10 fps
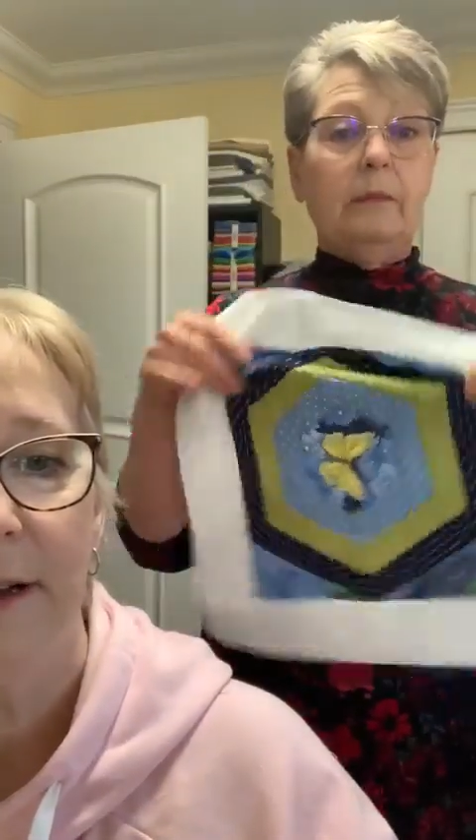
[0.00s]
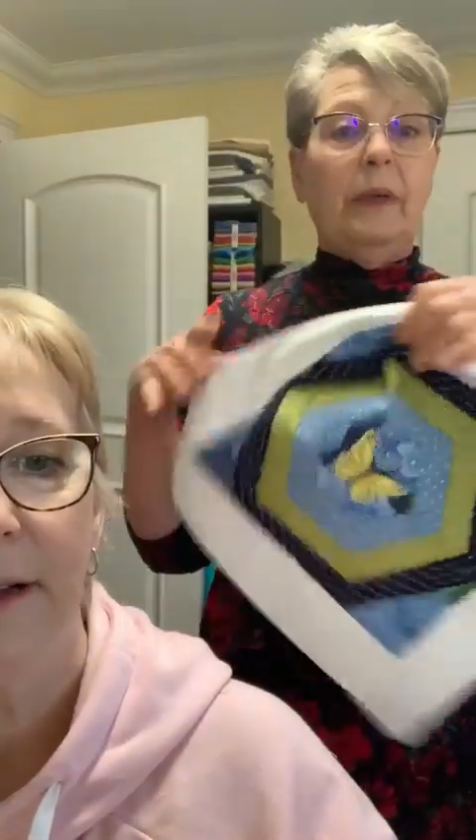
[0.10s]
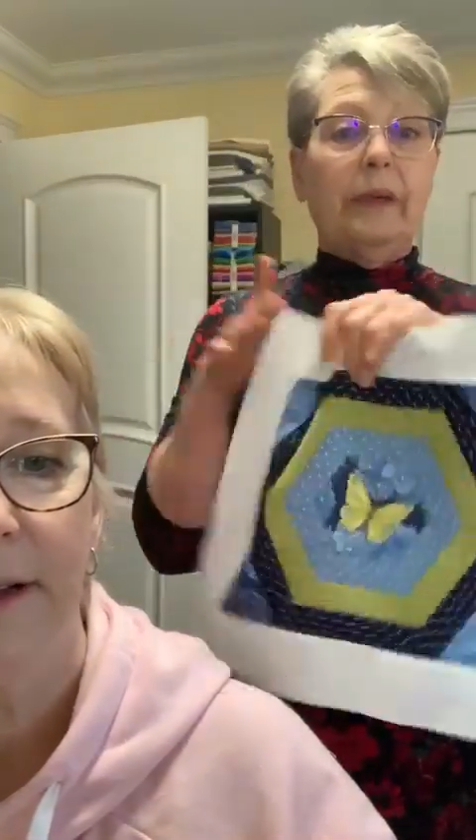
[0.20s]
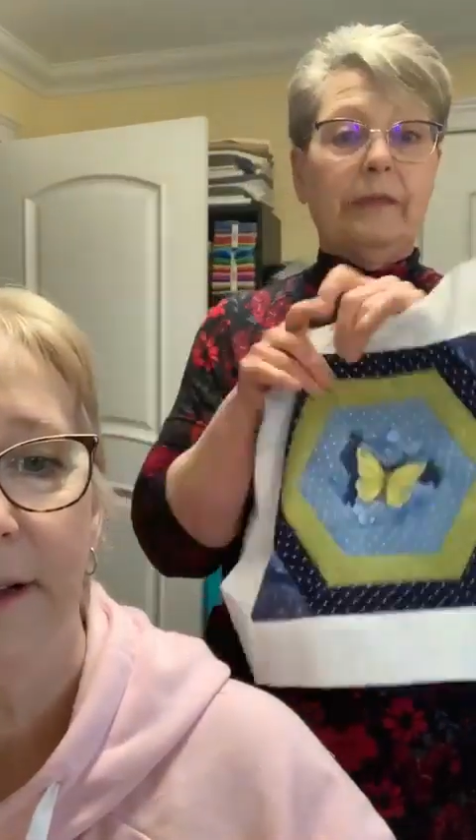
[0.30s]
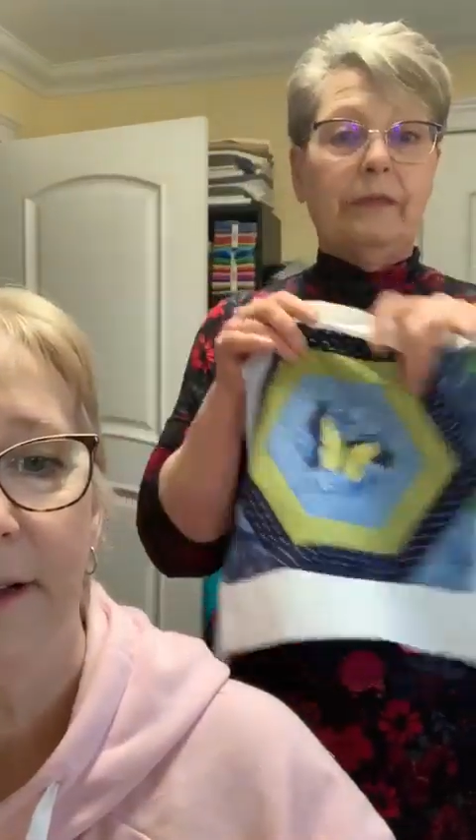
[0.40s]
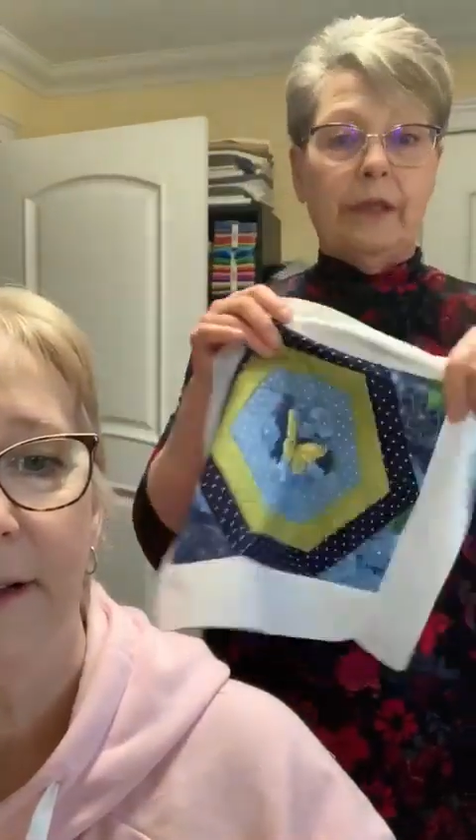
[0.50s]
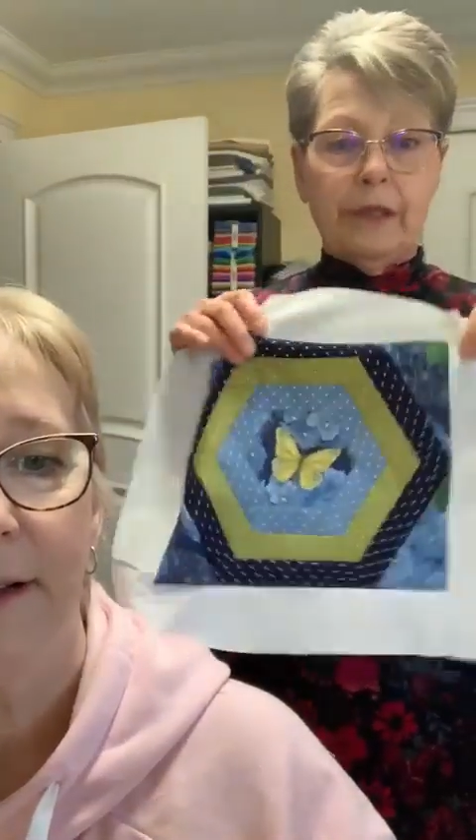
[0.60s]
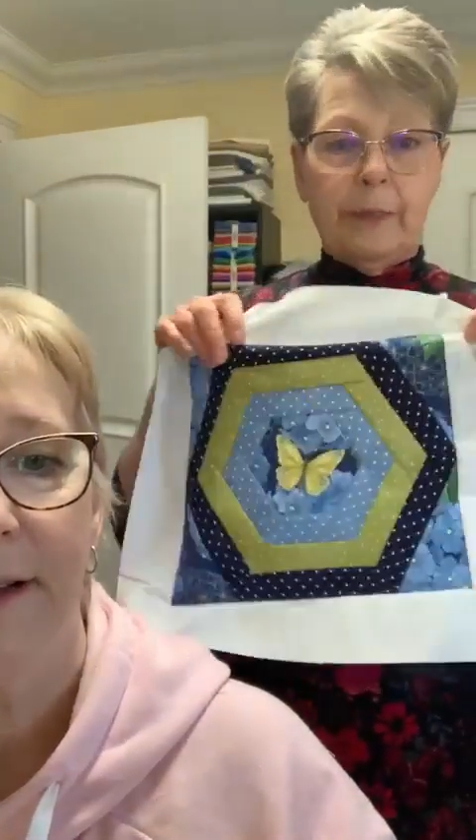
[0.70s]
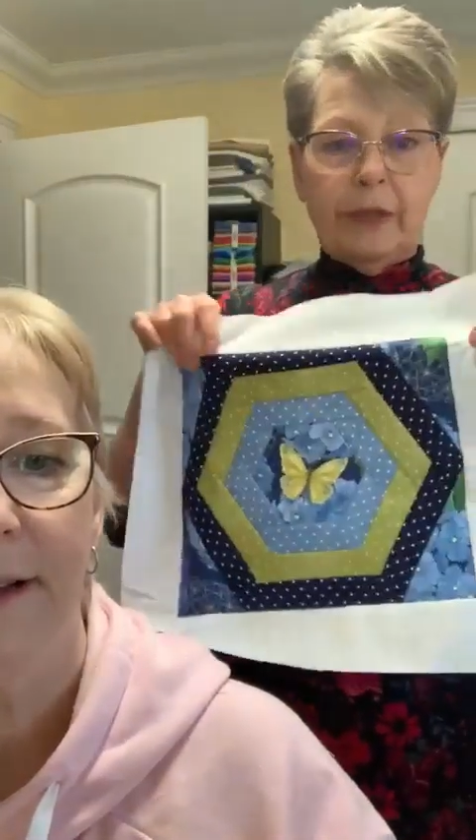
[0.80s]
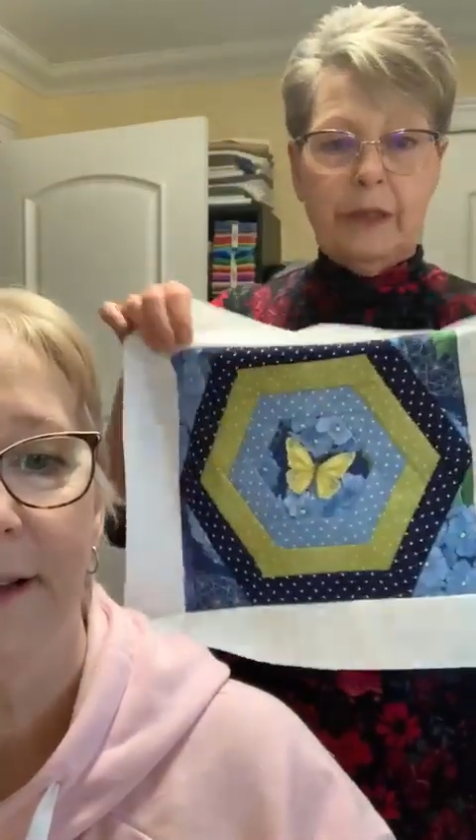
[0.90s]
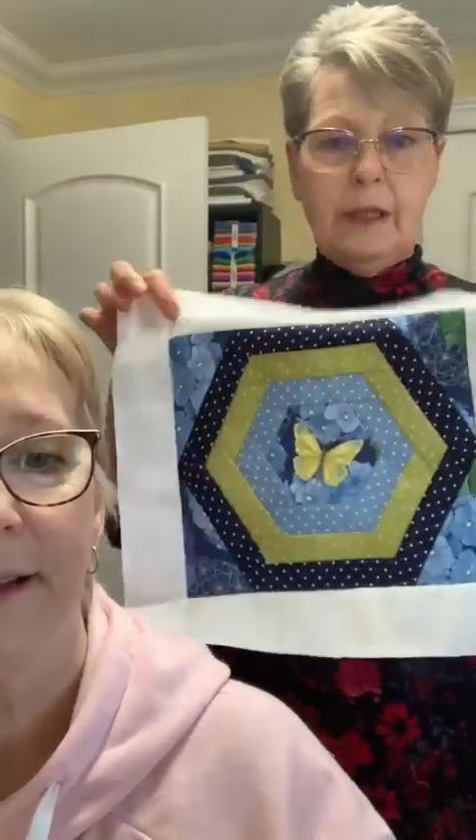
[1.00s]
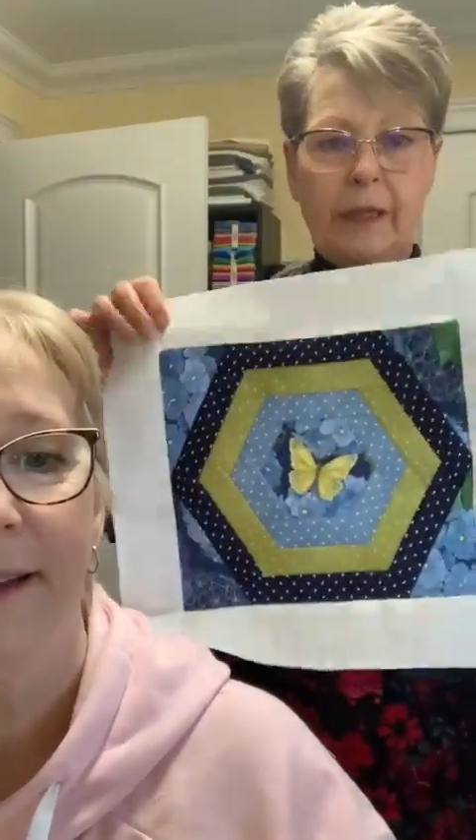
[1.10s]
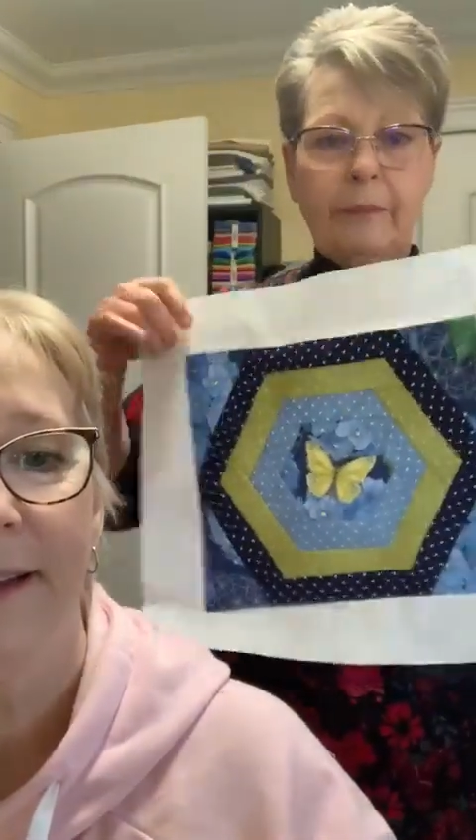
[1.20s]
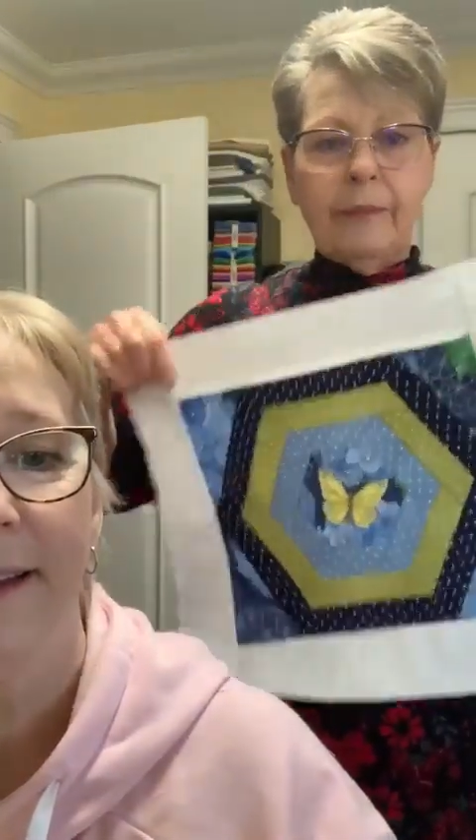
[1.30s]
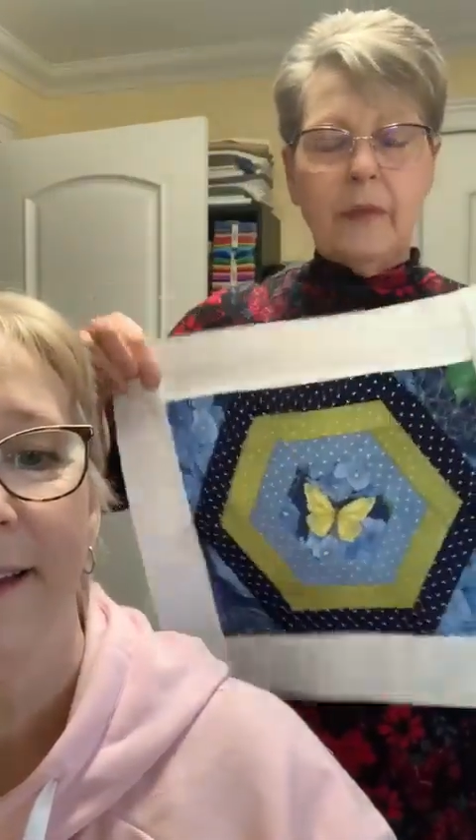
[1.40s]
the butterfly's upside down.